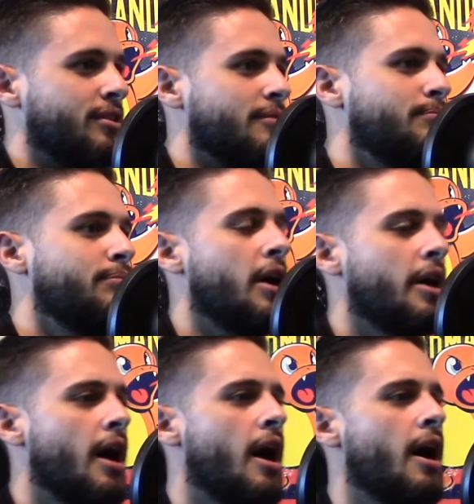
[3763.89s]
But
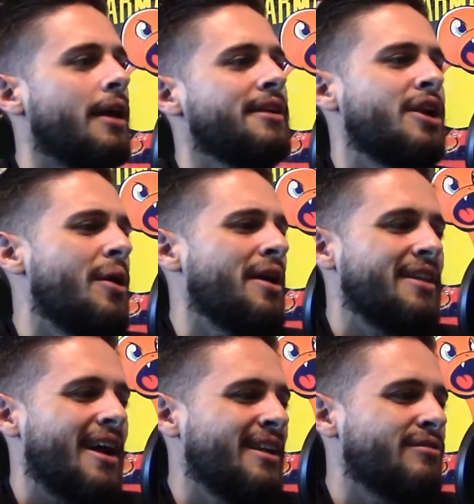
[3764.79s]
I
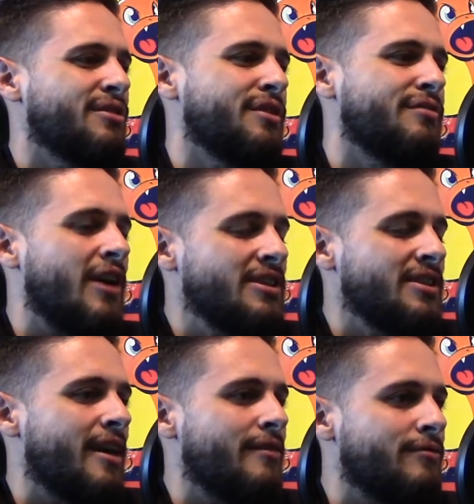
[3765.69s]
didn't really find it
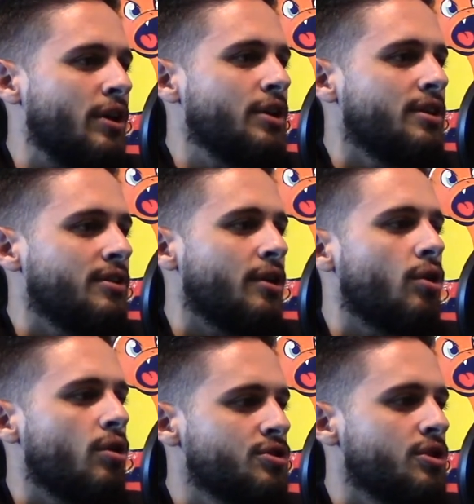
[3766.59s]
that funny. Those are
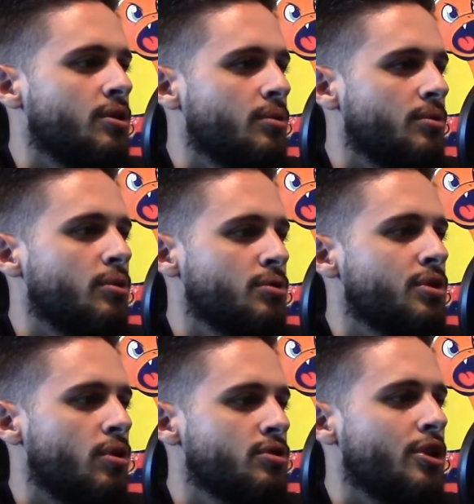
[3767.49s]

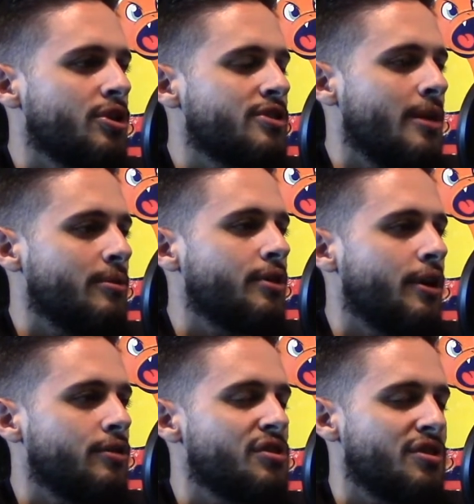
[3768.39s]
also the same
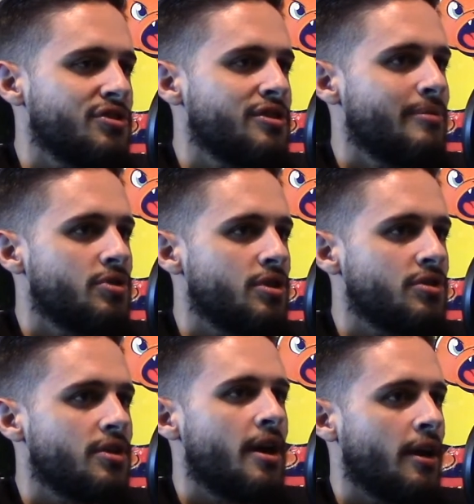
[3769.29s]
creators of The Simpsons,
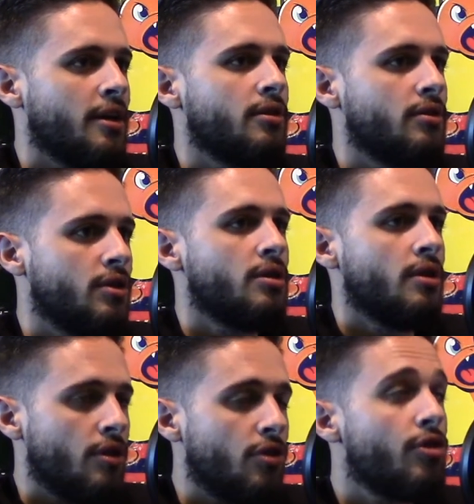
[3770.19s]
and I
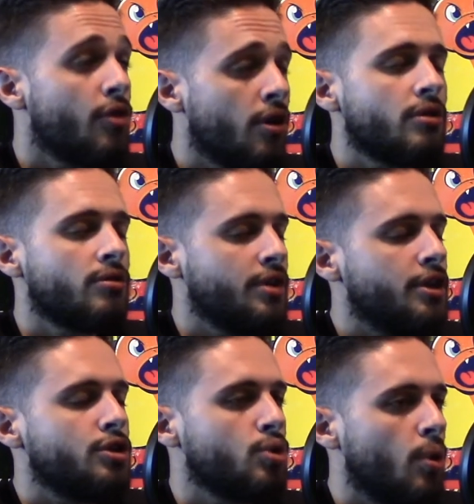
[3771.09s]
thoroughly
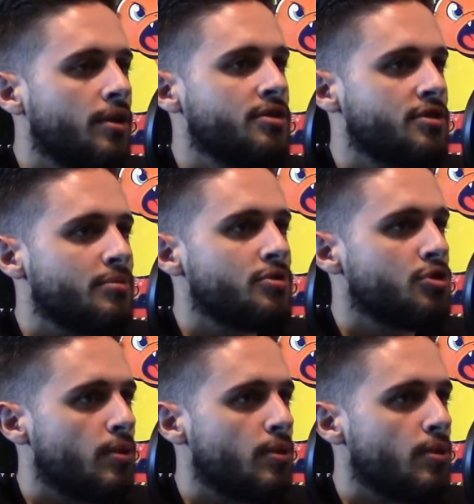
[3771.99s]
enjoyed The Simpsons.